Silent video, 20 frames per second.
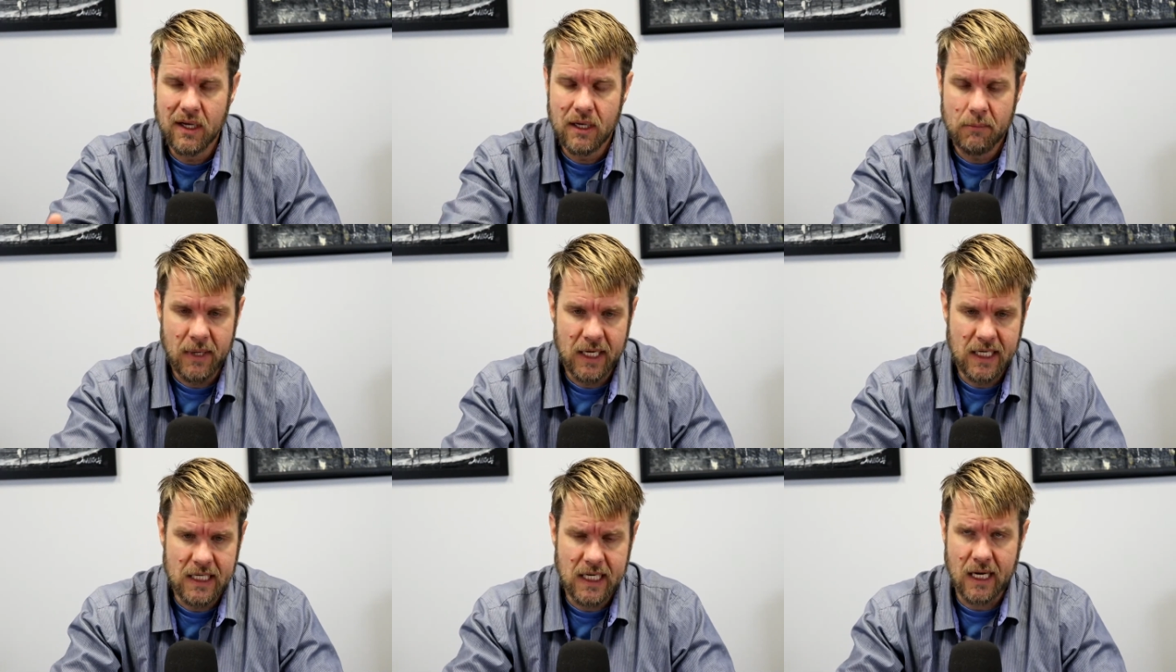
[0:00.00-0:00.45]

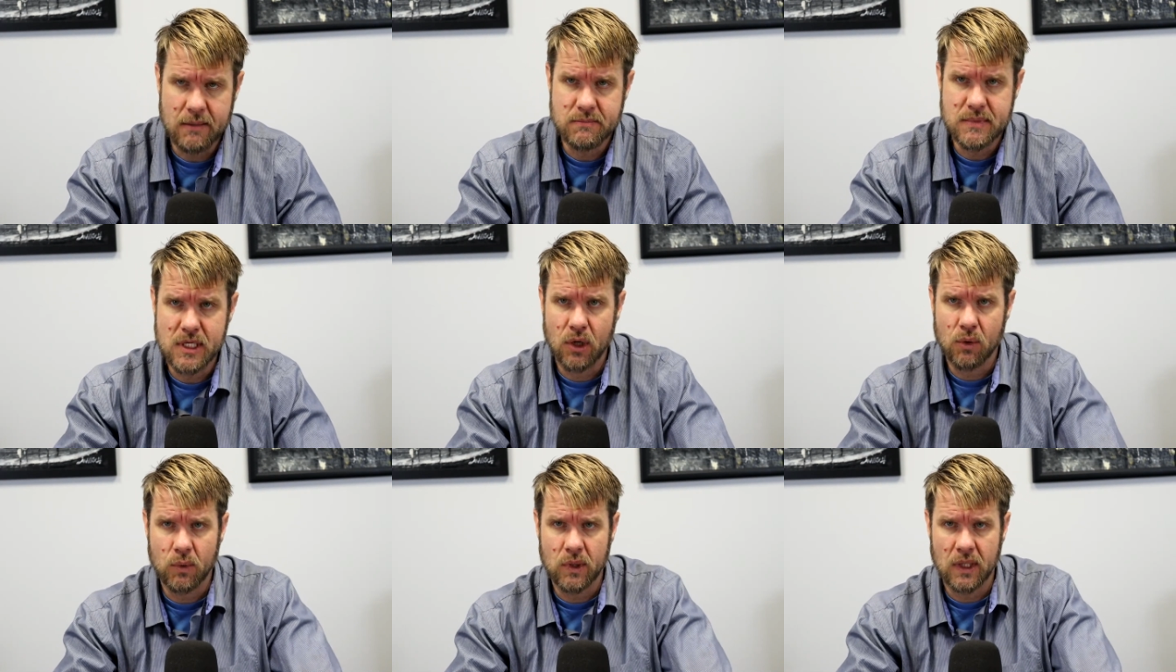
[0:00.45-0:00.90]
many times
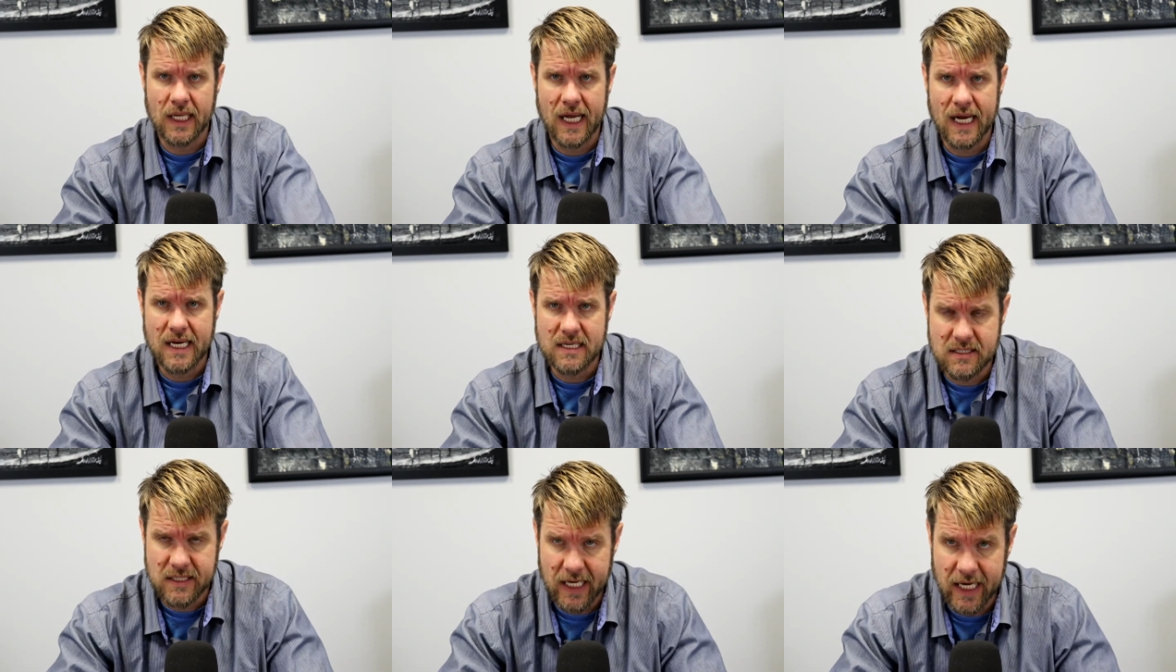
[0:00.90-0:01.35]
they don't
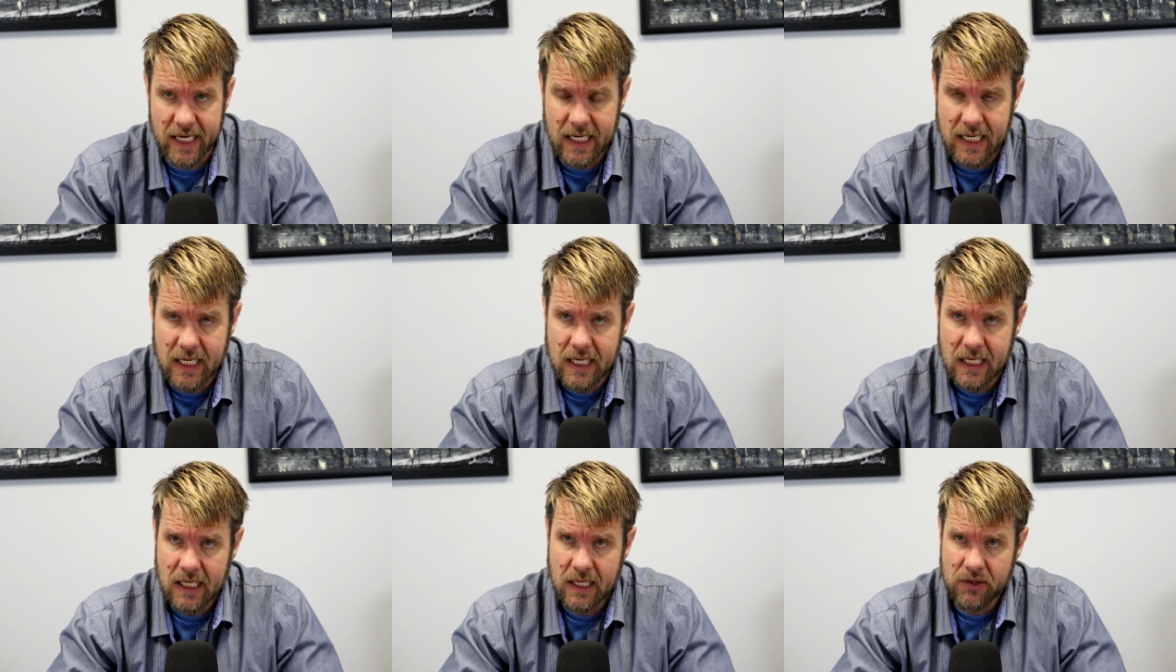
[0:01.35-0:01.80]
realize that
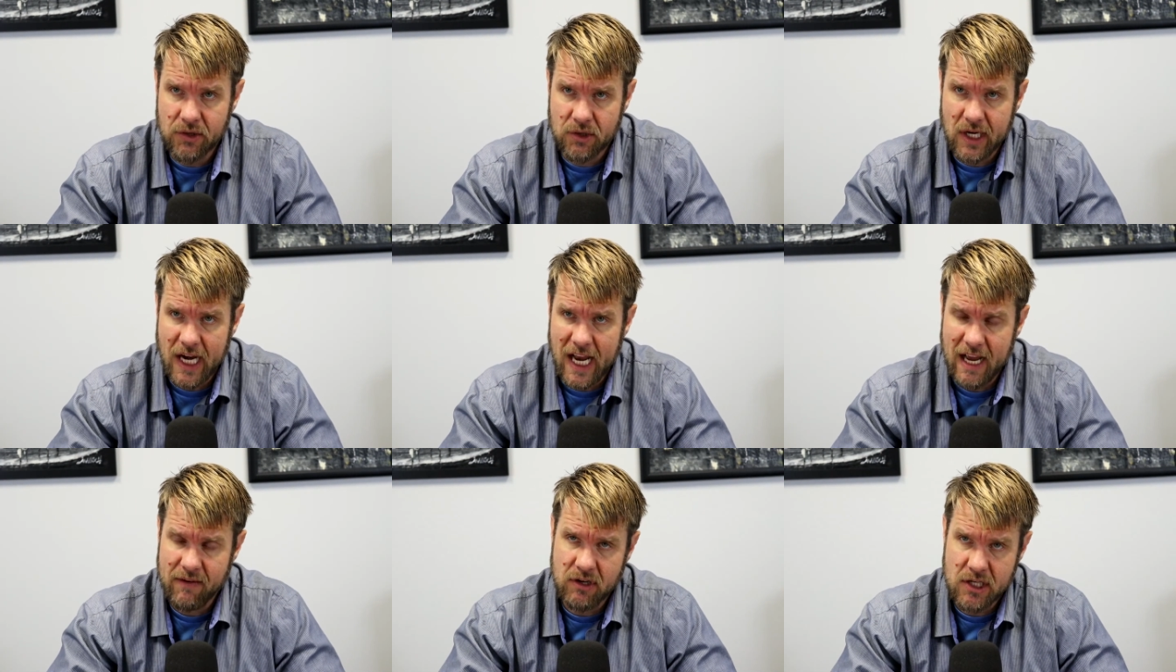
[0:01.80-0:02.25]
they're going
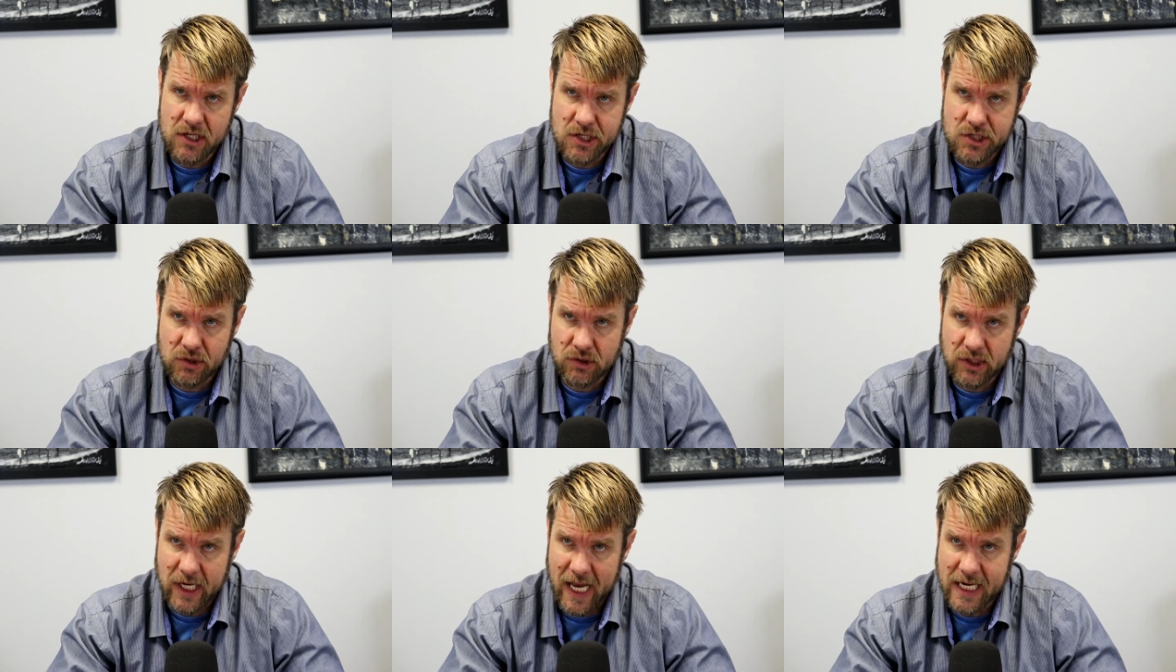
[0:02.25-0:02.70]
to have an
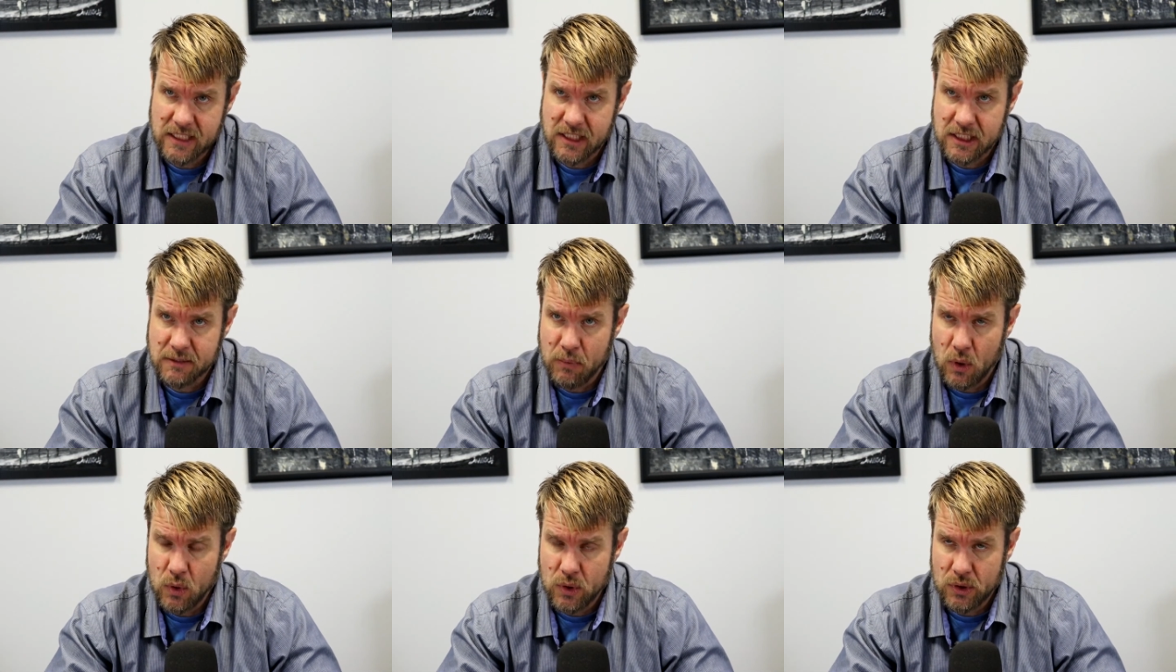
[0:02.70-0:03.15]
additional tax
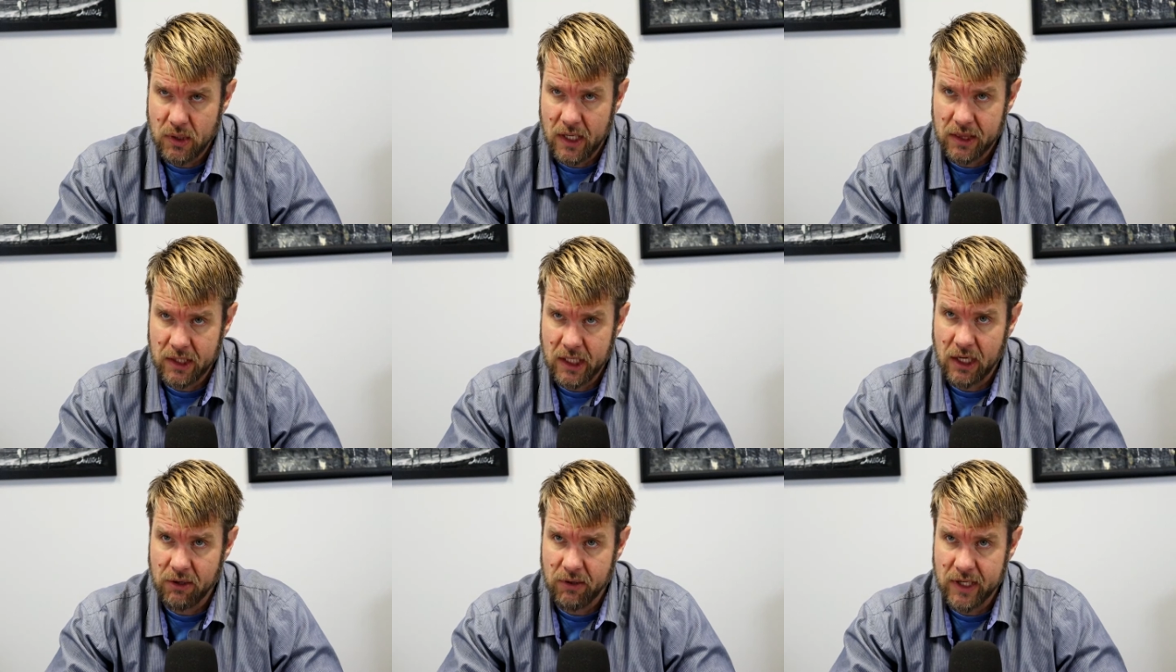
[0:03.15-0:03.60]
exposure
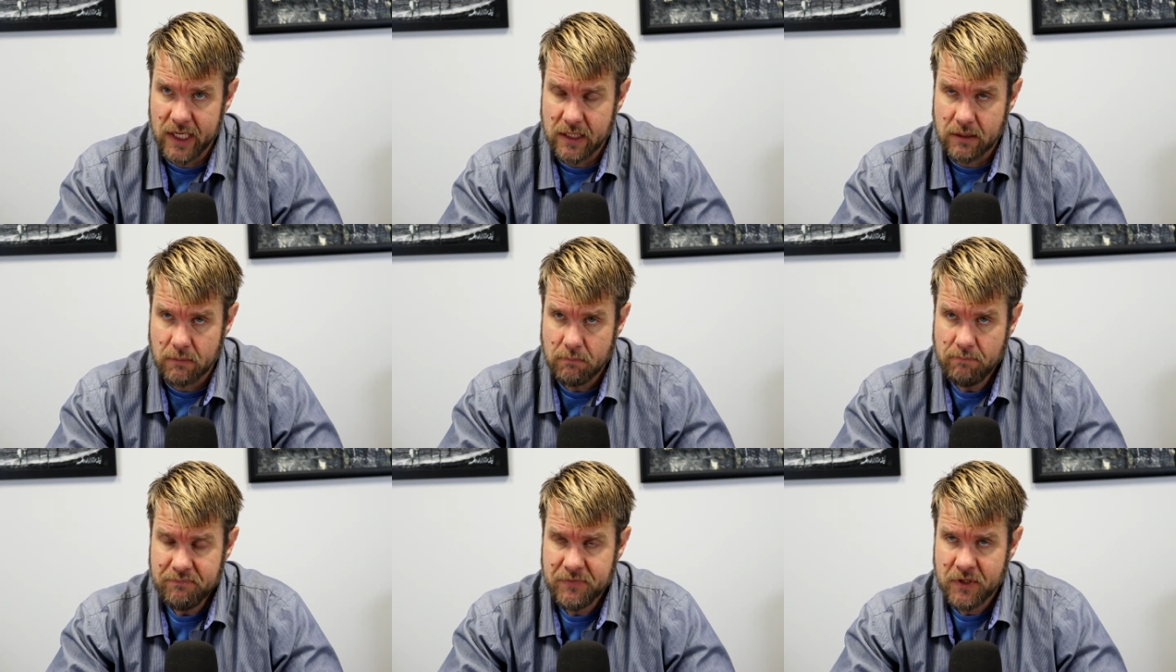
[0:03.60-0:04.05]
on their
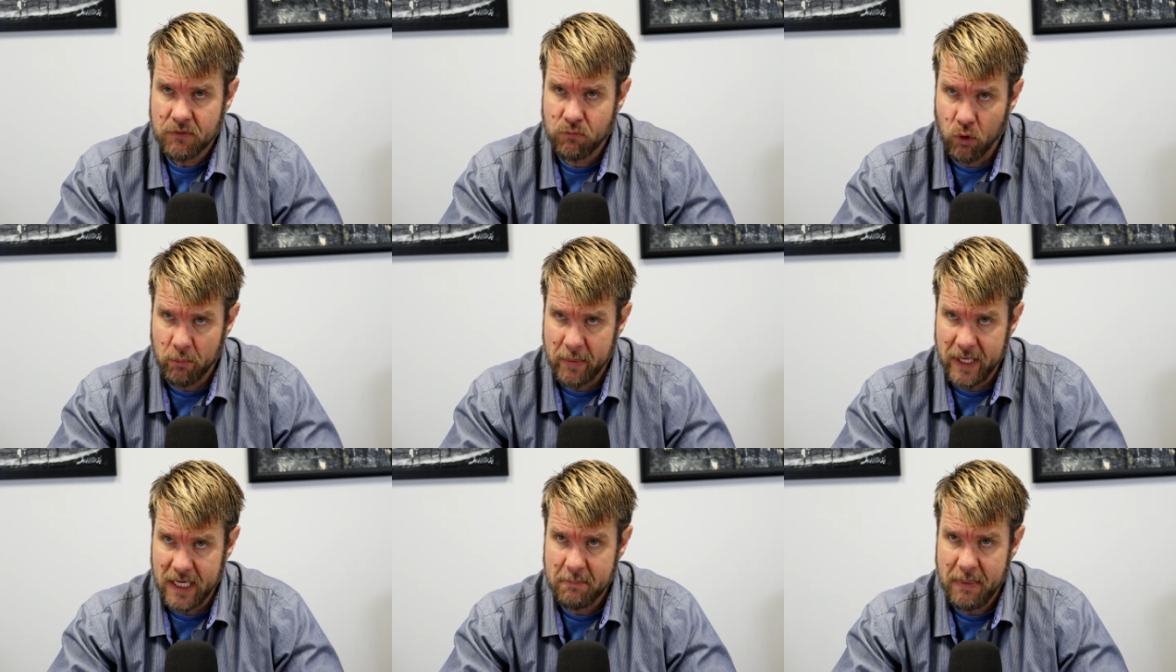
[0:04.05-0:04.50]
end
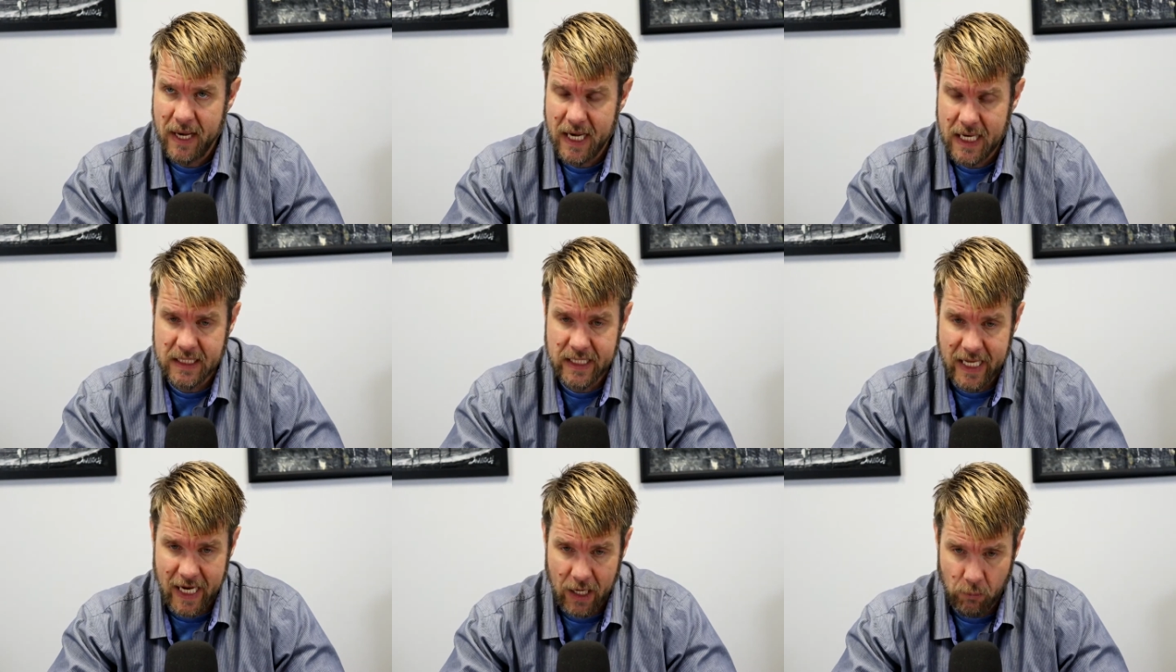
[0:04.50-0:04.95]
for being
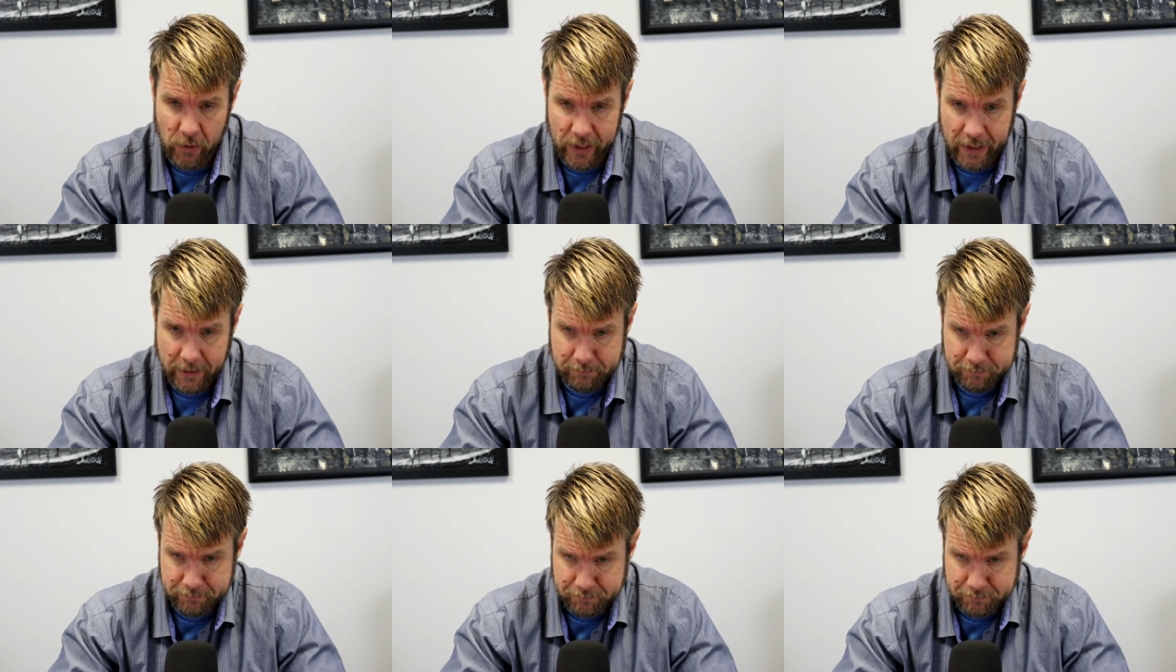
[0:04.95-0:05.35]
paid that way.